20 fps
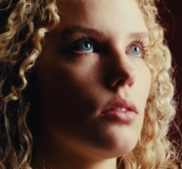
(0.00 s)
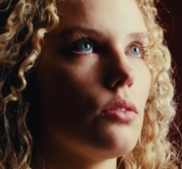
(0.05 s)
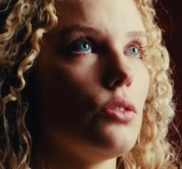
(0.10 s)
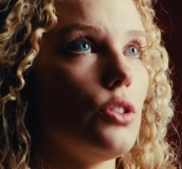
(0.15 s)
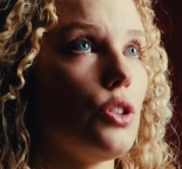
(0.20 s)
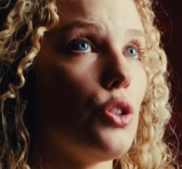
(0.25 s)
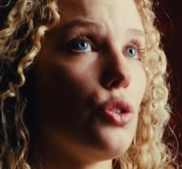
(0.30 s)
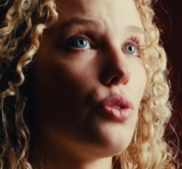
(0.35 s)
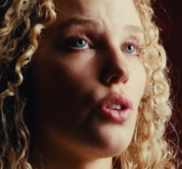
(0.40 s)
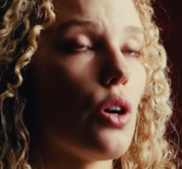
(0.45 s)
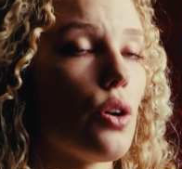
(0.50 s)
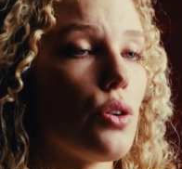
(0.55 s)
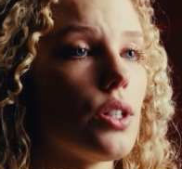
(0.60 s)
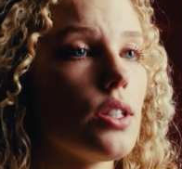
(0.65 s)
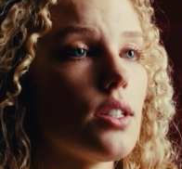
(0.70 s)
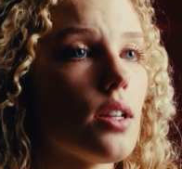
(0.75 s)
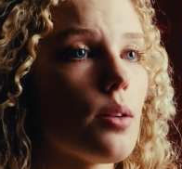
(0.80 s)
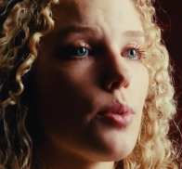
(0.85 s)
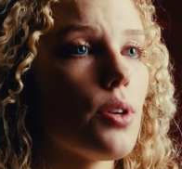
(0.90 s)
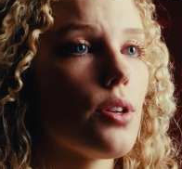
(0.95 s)
you go to
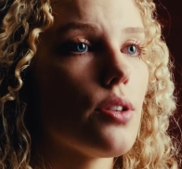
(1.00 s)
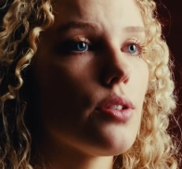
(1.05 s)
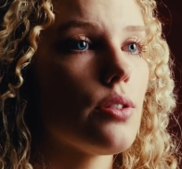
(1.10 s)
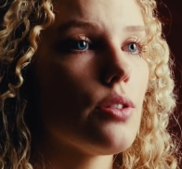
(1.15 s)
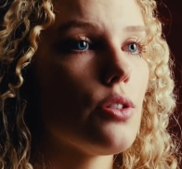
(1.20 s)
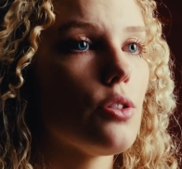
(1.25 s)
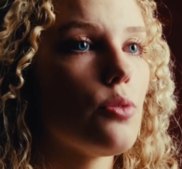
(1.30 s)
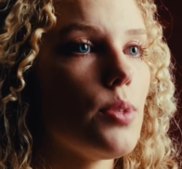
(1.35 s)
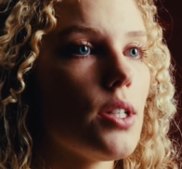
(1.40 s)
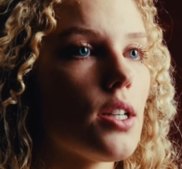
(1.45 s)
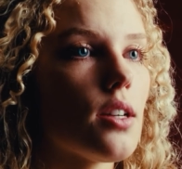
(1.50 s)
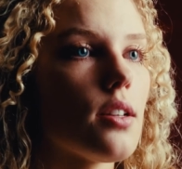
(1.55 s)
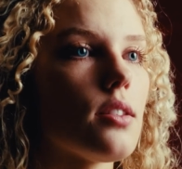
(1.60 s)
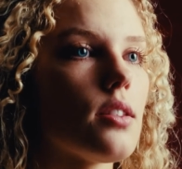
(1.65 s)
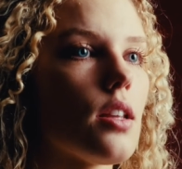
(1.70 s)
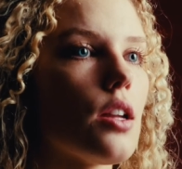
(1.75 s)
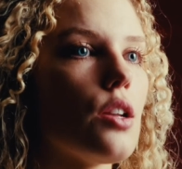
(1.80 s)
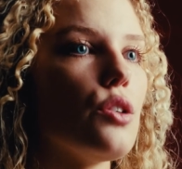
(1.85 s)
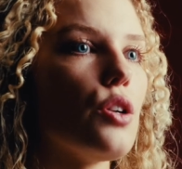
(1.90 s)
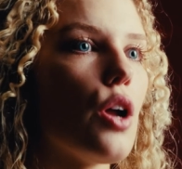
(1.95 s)
WSU because
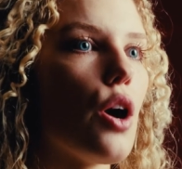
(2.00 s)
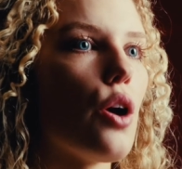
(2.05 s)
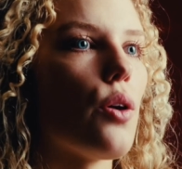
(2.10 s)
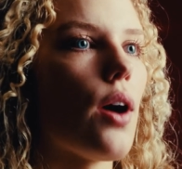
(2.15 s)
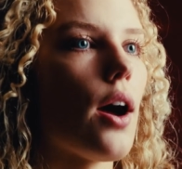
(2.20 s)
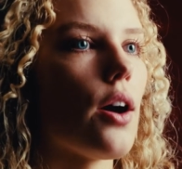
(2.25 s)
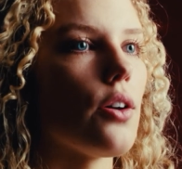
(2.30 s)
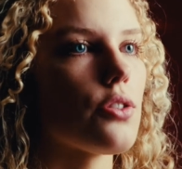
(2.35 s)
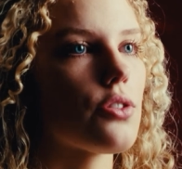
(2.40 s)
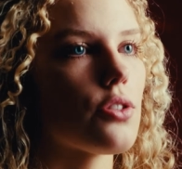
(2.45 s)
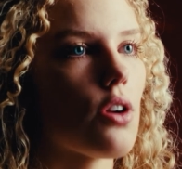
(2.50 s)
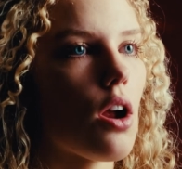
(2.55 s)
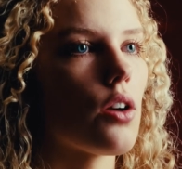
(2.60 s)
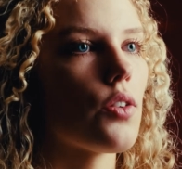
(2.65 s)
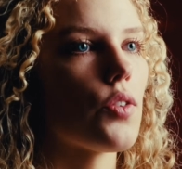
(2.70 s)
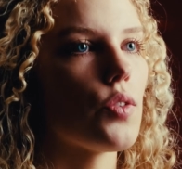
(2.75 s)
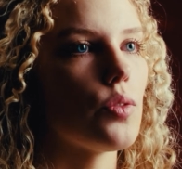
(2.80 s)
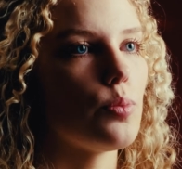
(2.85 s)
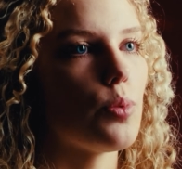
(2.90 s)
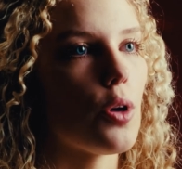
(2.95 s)
they know how strong
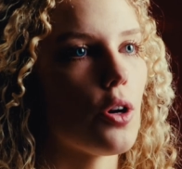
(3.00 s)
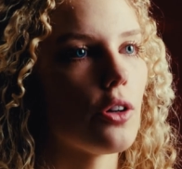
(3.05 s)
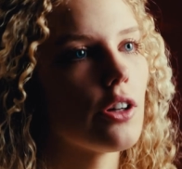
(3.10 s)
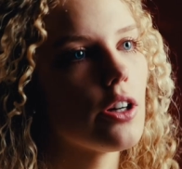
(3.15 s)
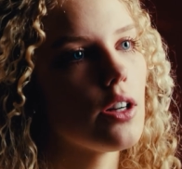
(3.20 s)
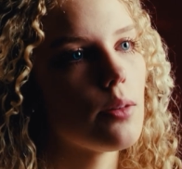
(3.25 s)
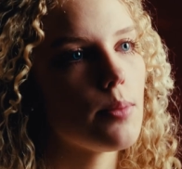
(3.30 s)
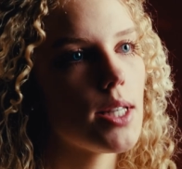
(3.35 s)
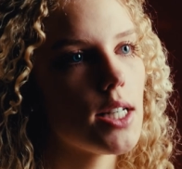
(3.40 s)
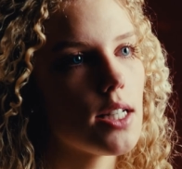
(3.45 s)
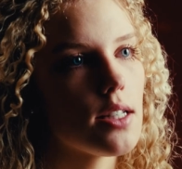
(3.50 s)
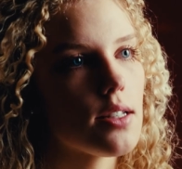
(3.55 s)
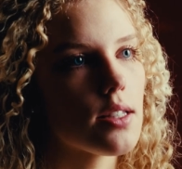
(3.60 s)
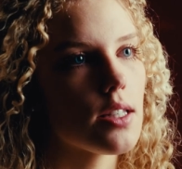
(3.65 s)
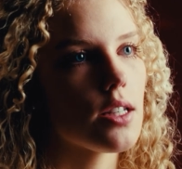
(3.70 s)
of a program it is